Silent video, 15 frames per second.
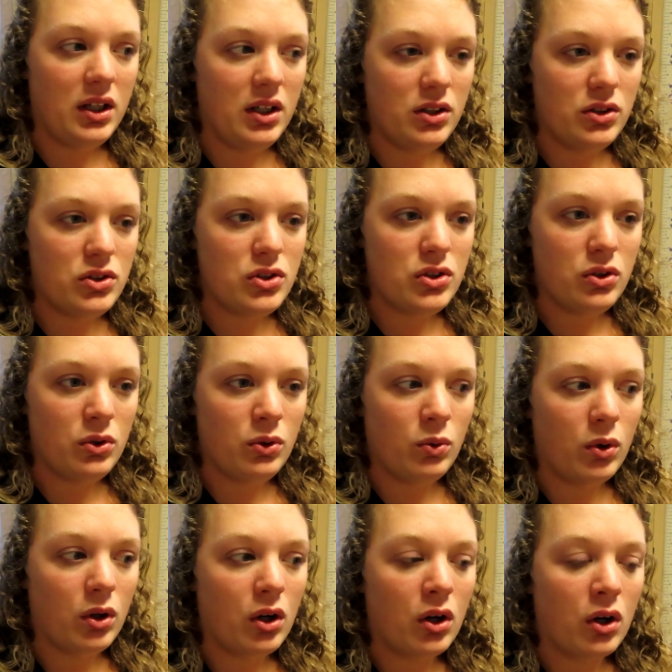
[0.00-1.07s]

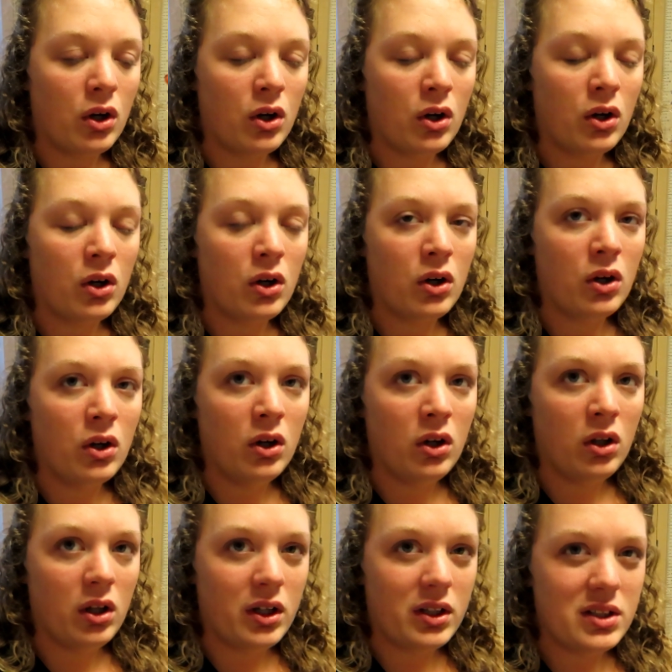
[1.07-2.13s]
into her,
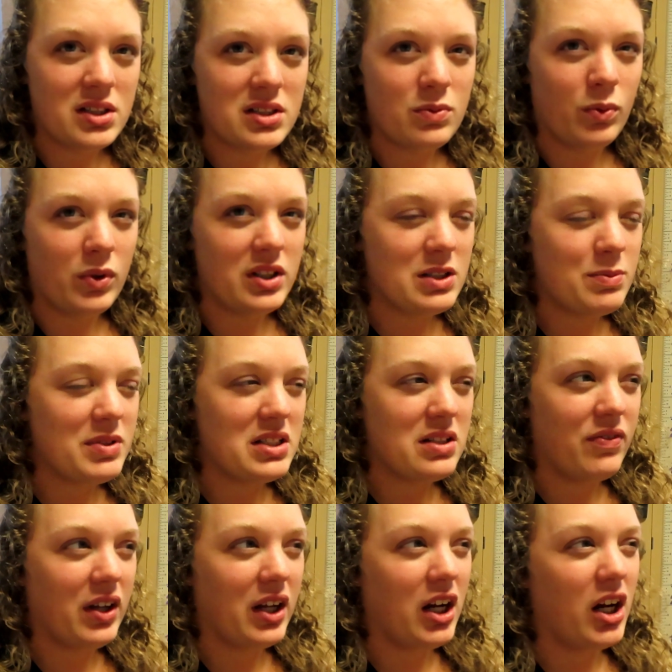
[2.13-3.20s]
like this one
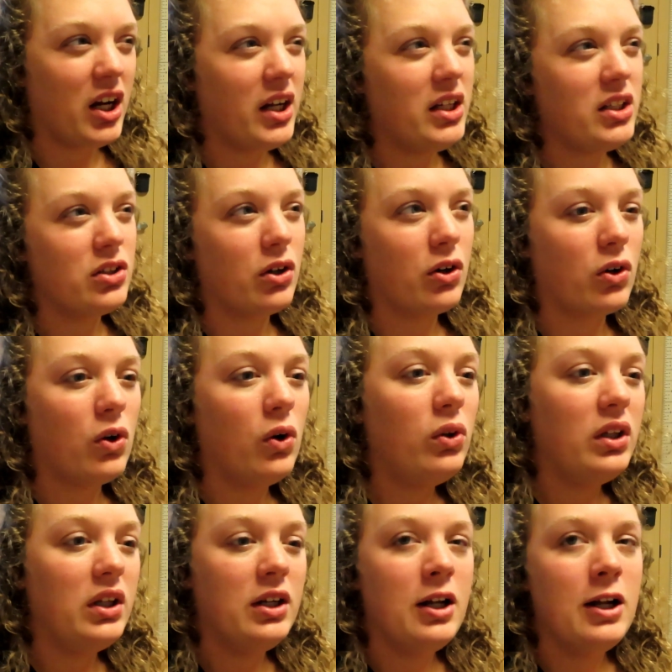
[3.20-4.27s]
specific area into her
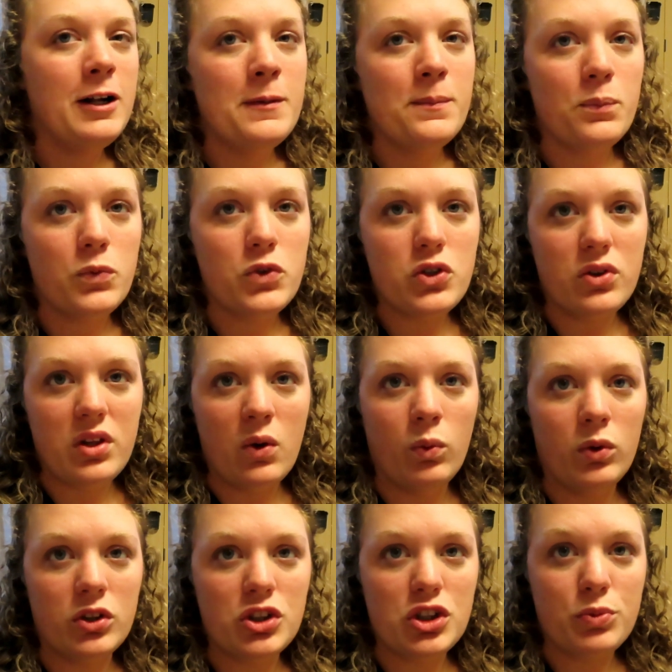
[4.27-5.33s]
colon. So they
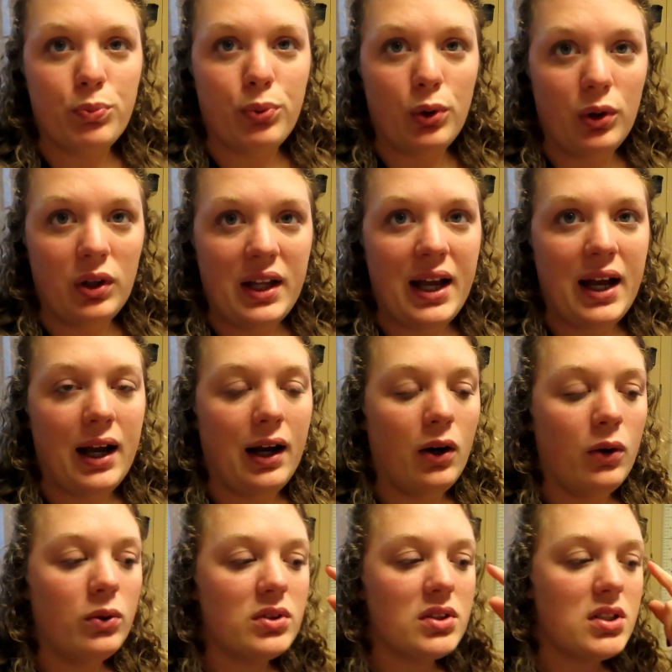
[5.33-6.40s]
will just pull it
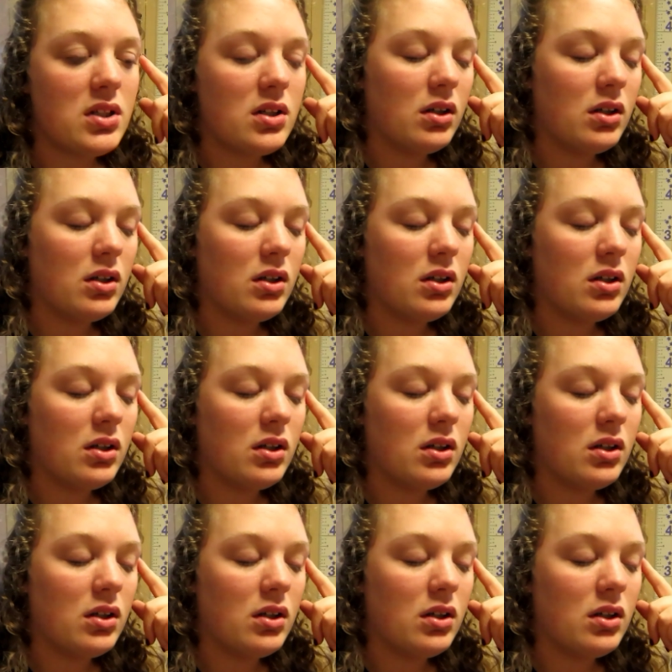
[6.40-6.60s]
out